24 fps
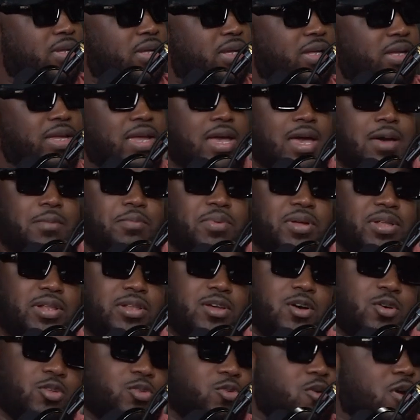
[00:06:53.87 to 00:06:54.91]
Yeah, but
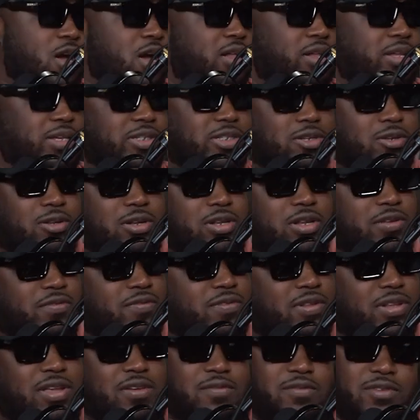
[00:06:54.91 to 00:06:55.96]
North Crowley is on a
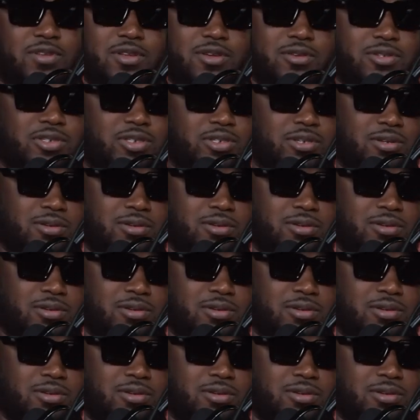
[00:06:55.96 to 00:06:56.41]
different level though. So